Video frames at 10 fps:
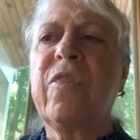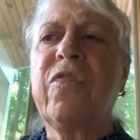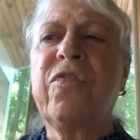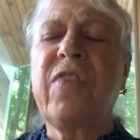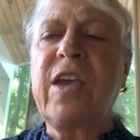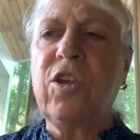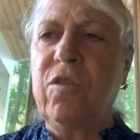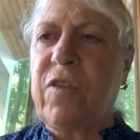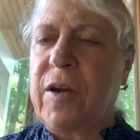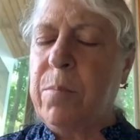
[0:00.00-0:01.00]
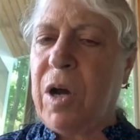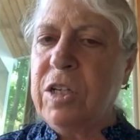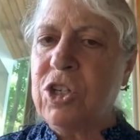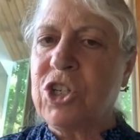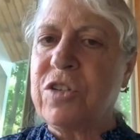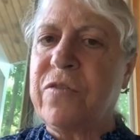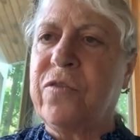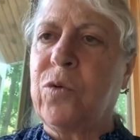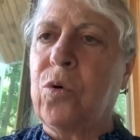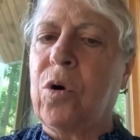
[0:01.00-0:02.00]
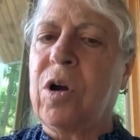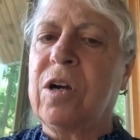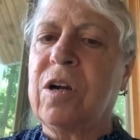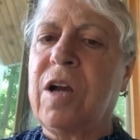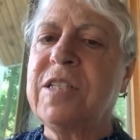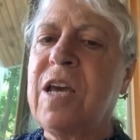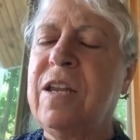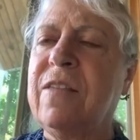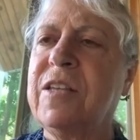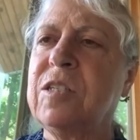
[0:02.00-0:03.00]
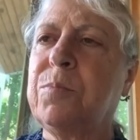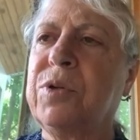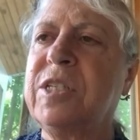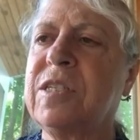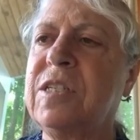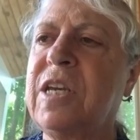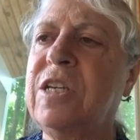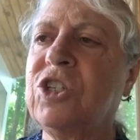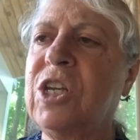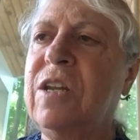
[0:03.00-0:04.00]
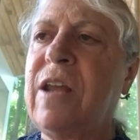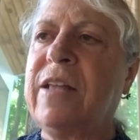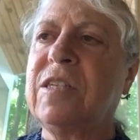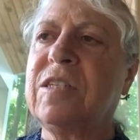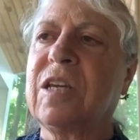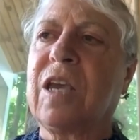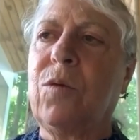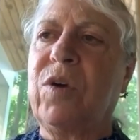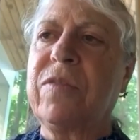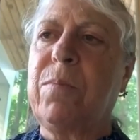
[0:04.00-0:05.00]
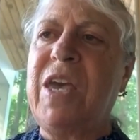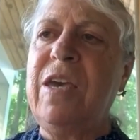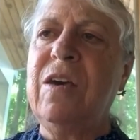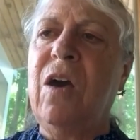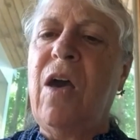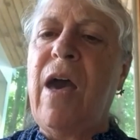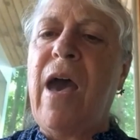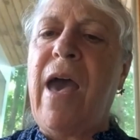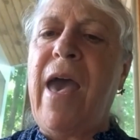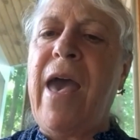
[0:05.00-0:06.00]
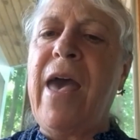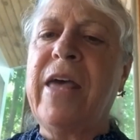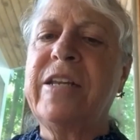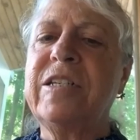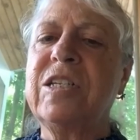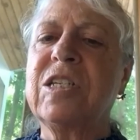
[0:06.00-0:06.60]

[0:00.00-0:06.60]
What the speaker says: Thank you very much for attending this presentation and sticking with me. And